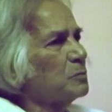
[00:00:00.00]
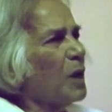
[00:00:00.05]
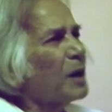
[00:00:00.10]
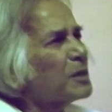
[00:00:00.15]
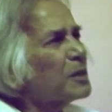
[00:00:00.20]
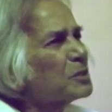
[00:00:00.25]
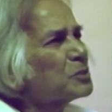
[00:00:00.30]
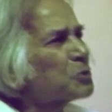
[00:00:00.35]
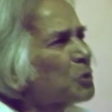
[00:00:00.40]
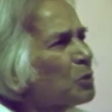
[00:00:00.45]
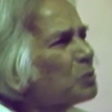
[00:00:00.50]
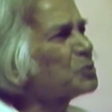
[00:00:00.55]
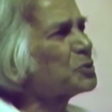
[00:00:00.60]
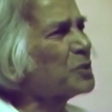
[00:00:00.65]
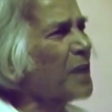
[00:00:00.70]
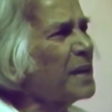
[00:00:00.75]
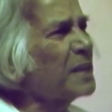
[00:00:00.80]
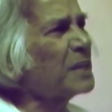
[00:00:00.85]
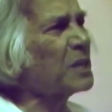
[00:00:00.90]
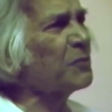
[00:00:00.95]
What is so
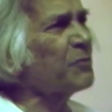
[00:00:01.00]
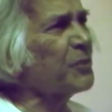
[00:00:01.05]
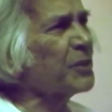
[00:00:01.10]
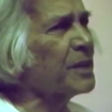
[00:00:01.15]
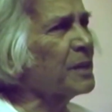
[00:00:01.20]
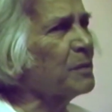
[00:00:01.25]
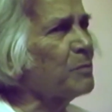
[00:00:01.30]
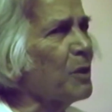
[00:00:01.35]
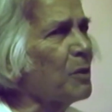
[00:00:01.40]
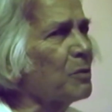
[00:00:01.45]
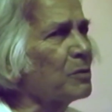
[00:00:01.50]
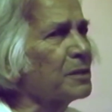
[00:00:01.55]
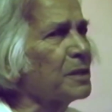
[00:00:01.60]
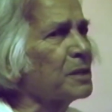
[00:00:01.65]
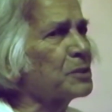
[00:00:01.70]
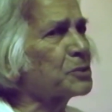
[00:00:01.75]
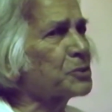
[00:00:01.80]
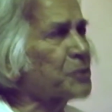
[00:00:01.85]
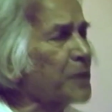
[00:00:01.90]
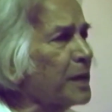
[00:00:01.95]
scientific about
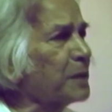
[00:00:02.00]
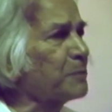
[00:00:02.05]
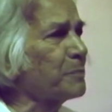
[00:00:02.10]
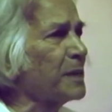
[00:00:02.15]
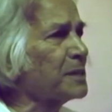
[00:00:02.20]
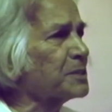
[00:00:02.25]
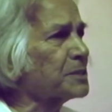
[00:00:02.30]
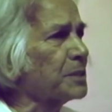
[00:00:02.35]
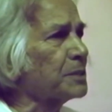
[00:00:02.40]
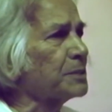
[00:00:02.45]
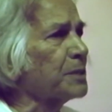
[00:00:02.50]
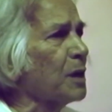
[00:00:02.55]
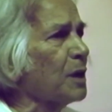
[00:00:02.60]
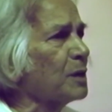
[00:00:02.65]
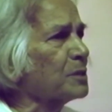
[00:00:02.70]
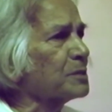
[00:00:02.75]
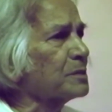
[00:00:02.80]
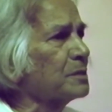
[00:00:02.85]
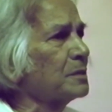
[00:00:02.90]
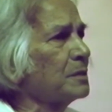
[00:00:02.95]
their statements?
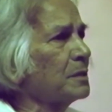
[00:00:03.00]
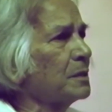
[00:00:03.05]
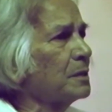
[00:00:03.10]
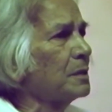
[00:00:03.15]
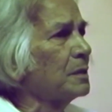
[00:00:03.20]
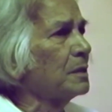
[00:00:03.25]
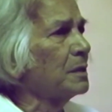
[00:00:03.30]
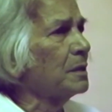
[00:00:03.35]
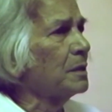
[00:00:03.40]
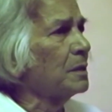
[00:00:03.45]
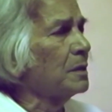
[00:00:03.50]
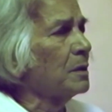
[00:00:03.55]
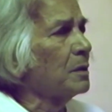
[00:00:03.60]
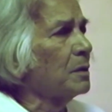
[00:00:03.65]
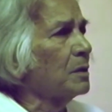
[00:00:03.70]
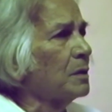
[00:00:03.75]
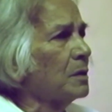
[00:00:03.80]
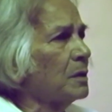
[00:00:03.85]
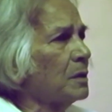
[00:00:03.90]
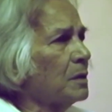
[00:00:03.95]
forecast. What Mr.
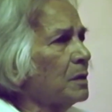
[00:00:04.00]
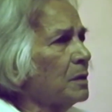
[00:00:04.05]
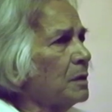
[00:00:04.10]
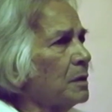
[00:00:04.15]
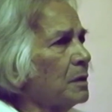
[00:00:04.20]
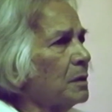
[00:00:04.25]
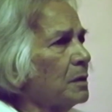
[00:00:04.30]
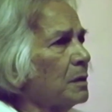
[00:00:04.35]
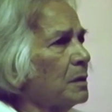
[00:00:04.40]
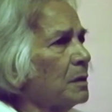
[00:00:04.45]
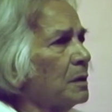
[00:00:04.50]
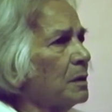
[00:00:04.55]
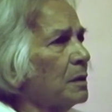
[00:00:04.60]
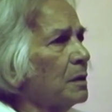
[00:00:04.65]
Vice is saying.